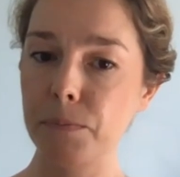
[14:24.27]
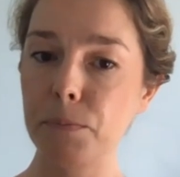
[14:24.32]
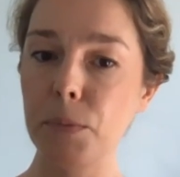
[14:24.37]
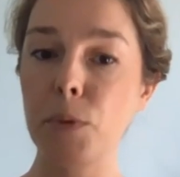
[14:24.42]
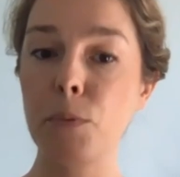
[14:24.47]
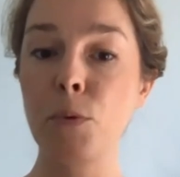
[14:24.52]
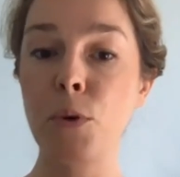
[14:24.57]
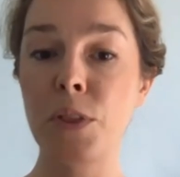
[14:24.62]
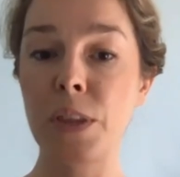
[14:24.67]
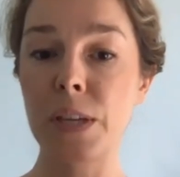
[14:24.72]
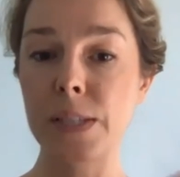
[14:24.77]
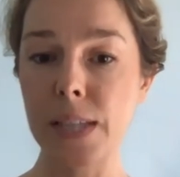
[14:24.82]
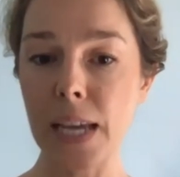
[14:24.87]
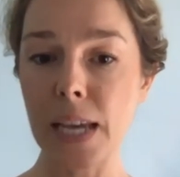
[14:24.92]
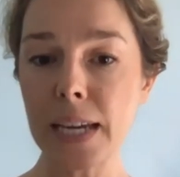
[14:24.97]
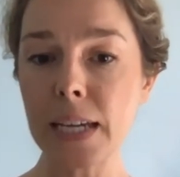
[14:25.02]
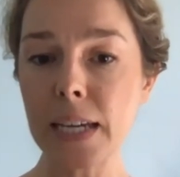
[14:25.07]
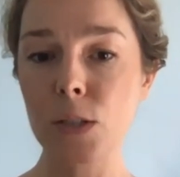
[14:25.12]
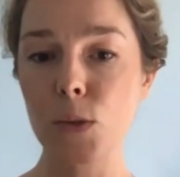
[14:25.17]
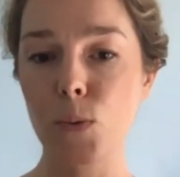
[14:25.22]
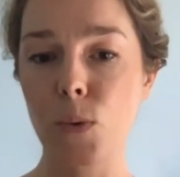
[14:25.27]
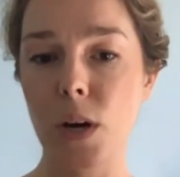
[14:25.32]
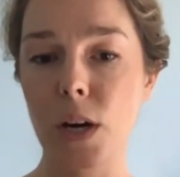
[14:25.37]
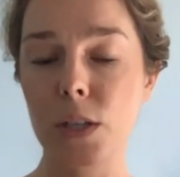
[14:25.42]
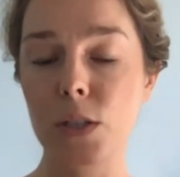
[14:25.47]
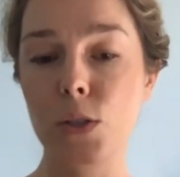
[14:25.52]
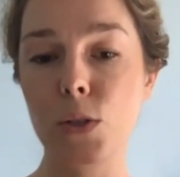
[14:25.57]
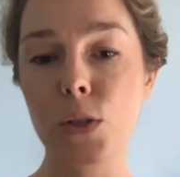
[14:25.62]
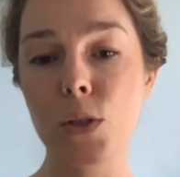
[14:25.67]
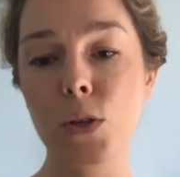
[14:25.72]
but with the second
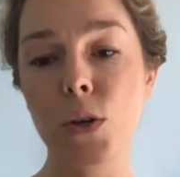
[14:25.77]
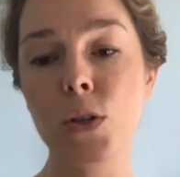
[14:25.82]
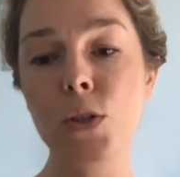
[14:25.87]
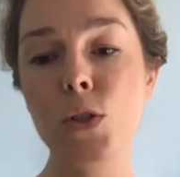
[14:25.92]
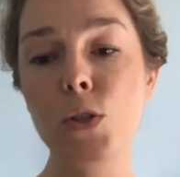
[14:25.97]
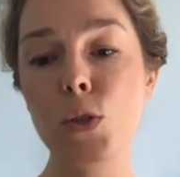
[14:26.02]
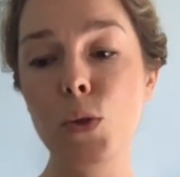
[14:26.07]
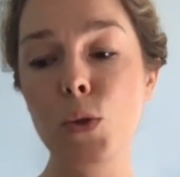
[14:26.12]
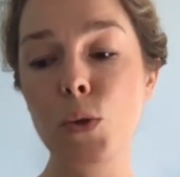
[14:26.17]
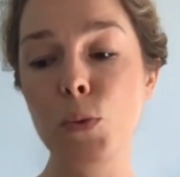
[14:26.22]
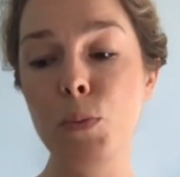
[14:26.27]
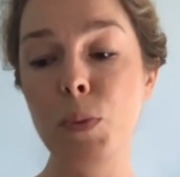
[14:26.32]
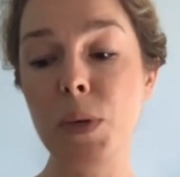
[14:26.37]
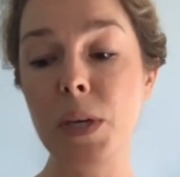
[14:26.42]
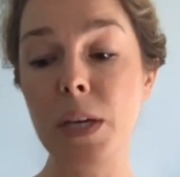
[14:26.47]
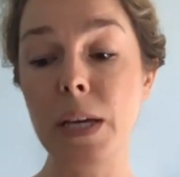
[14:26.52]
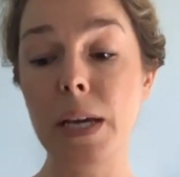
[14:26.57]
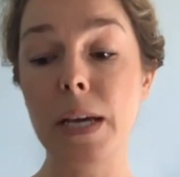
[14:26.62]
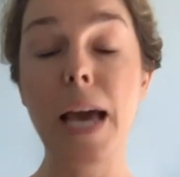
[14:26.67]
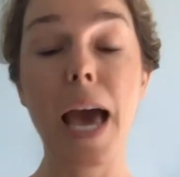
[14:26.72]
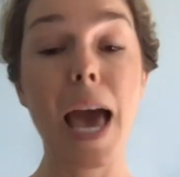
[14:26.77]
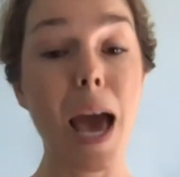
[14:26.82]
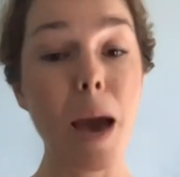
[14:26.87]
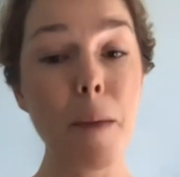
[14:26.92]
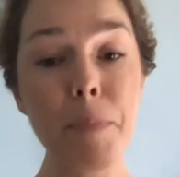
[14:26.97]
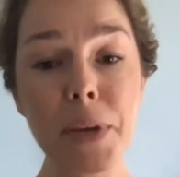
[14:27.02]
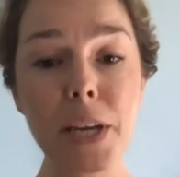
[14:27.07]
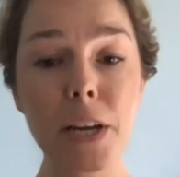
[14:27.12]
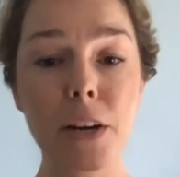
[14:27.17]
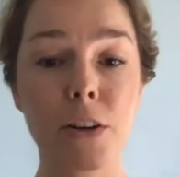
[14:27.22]
one you're going to be
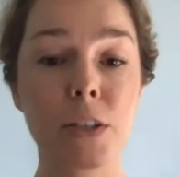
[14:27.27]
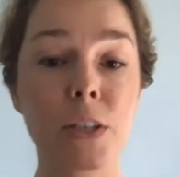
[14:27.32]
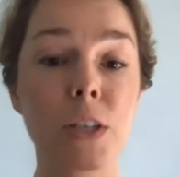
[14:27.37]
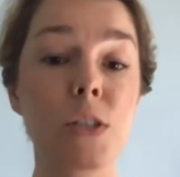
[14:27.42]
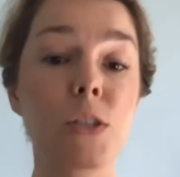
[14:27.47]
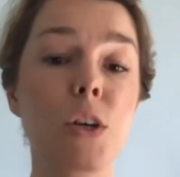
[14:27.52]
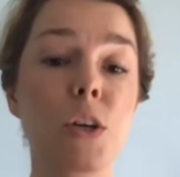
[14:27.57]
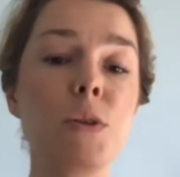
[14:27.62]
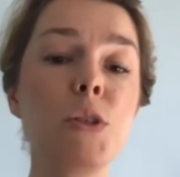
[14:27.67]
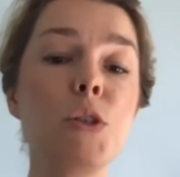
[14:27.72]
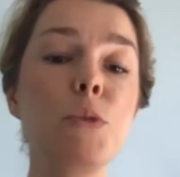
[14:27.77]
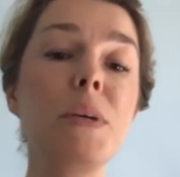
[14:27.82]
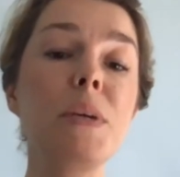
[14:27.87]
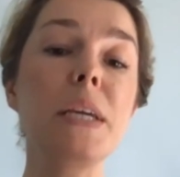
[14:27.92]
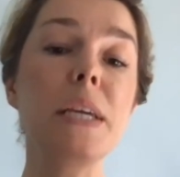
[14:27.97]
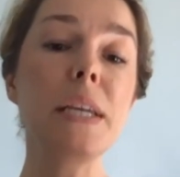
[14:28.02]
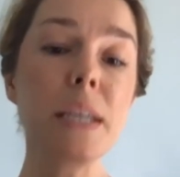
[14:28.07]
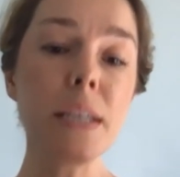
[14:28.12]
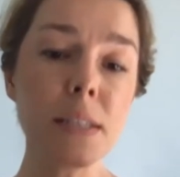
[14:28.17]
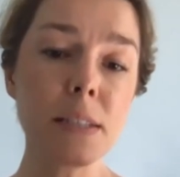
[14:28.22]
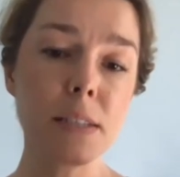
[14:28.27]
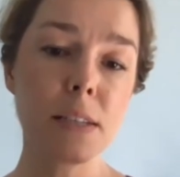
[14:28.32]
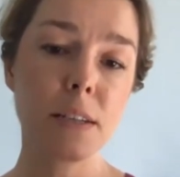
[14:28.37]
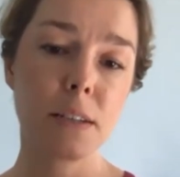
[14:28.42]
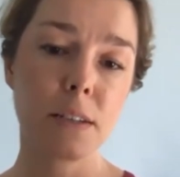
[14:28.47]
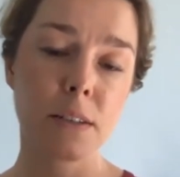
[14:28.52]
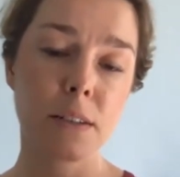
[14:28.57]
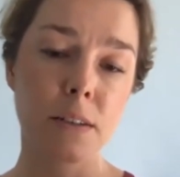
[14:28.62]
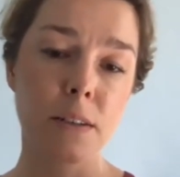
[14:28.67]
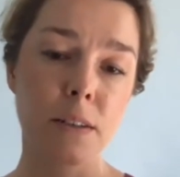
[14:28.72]
happier and it's going to be
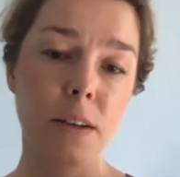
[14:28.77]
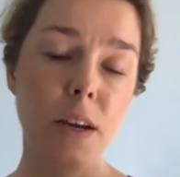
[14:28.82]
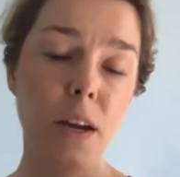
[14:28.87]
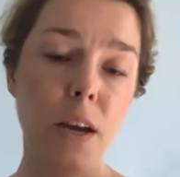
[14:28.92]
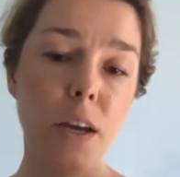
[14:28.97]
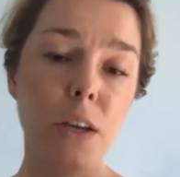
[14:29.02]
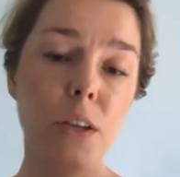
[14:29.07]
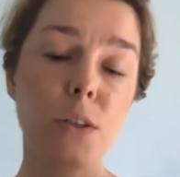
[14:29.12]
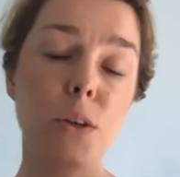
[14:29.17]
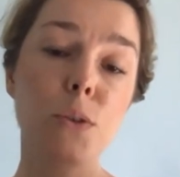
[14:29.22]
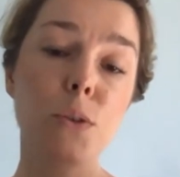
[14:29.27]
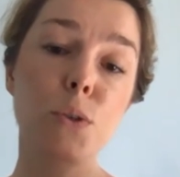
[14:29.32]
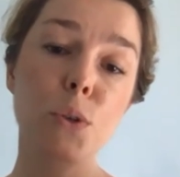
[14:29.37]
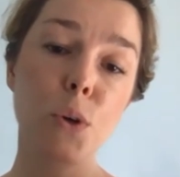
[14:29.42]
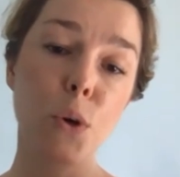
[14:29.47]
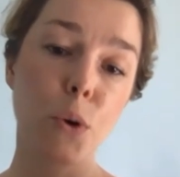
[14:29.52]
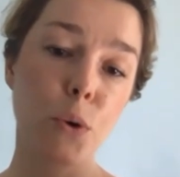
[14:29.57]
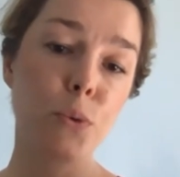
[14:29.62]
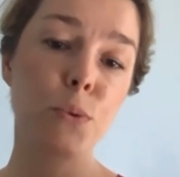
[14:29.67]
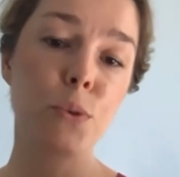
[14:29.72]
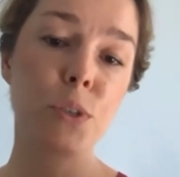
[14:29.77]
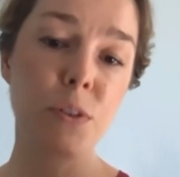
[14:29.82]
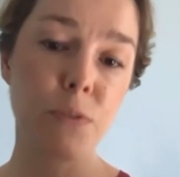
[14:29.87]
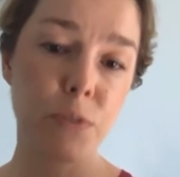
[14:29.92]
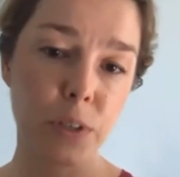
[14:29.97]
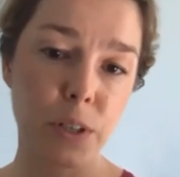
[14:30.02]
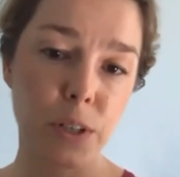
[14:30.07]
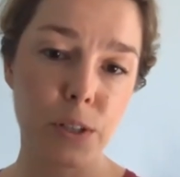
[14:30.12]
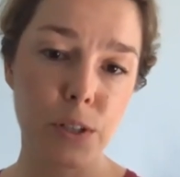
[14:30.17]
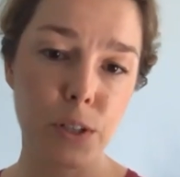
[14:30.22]
easier you know to go through
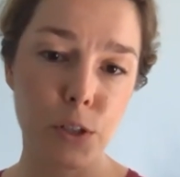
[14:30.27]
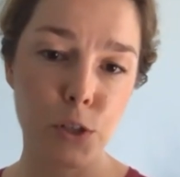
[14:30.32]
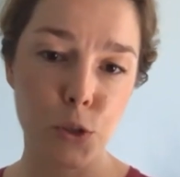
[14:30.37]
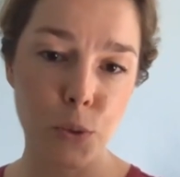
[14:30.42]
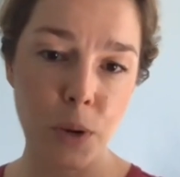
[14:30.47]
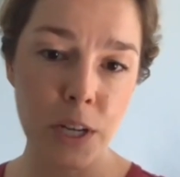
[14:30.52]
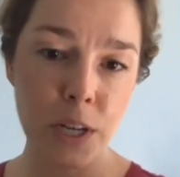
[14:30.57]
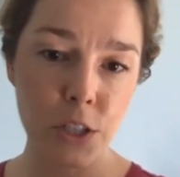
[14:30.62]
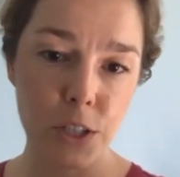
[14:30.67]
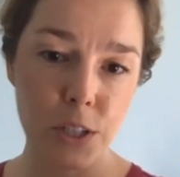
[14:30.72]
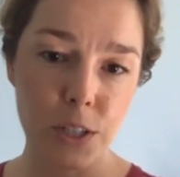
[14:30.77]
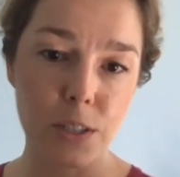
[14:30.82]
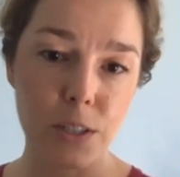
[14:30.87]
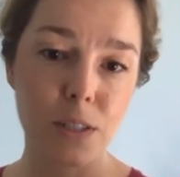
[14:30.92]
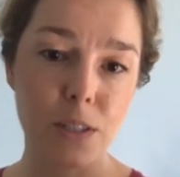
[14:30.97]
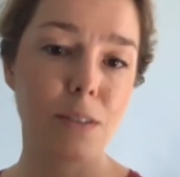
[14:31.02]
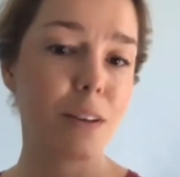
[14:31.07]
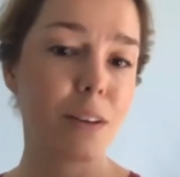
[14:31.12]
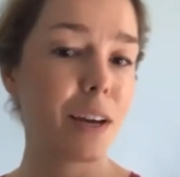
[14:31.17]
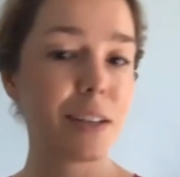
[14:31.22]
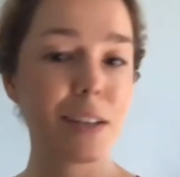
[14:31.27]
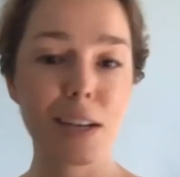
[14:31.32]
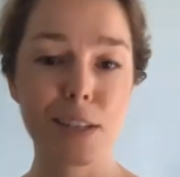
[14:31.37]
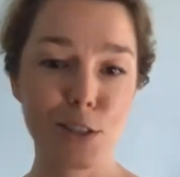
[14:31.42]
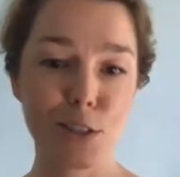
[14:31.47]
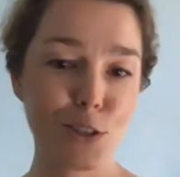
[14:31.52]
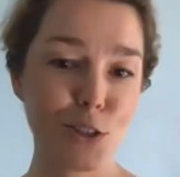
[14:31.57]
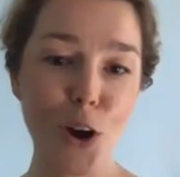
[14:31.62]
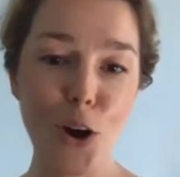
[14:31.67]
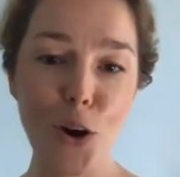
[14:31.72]
difficult situations and
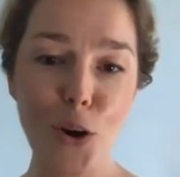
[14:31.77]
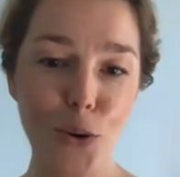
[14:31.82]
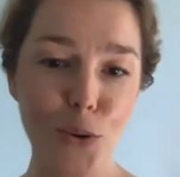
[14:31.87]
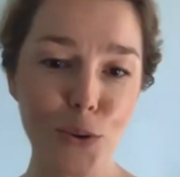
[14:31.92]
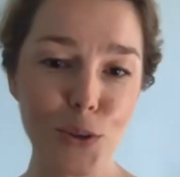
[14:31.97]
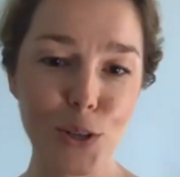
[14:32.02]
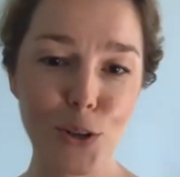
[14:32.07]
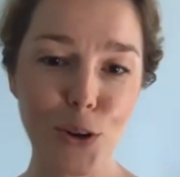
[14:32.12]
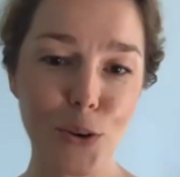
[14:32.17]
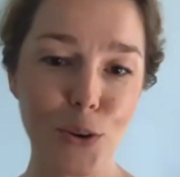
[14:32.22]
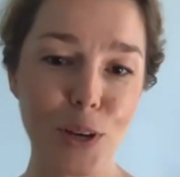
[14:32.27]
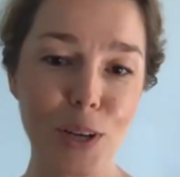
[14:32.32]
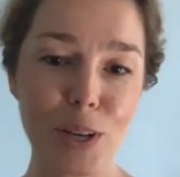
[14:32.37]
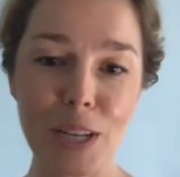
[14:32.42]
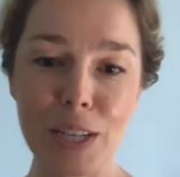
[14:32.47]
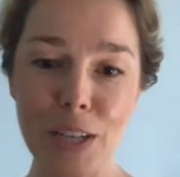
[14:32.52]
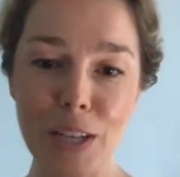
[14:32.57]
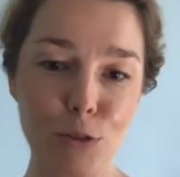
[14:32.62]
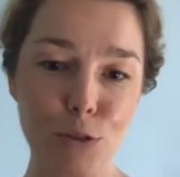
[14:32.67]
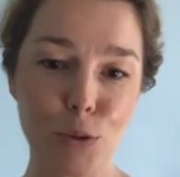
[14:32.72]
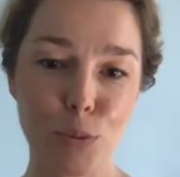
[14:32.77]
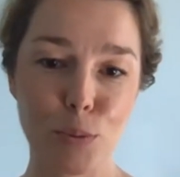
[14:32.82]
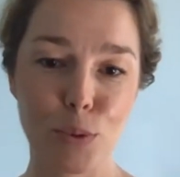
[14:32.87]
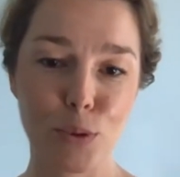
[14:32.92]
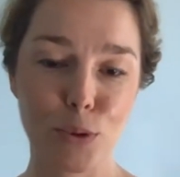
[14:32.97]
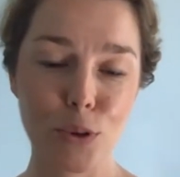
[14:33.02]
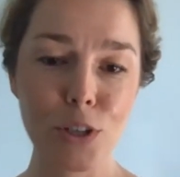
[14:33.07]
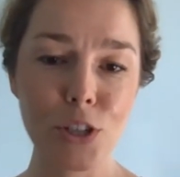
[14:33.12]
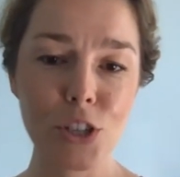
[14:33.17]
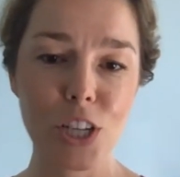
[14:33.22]
as you know you know in
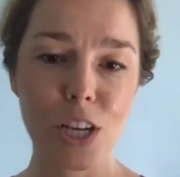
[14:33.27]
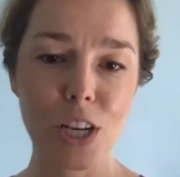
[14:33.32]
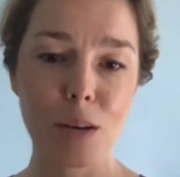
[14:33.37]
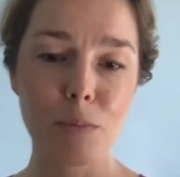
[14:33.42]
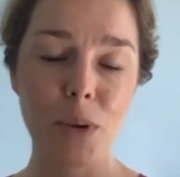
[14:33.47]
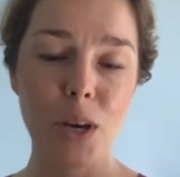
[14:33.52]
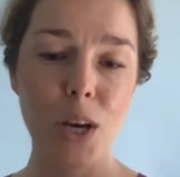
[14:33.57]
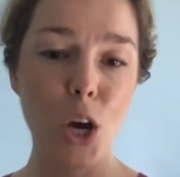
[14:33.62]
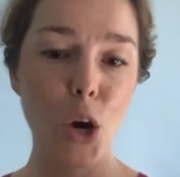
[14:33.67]
entrepreneurship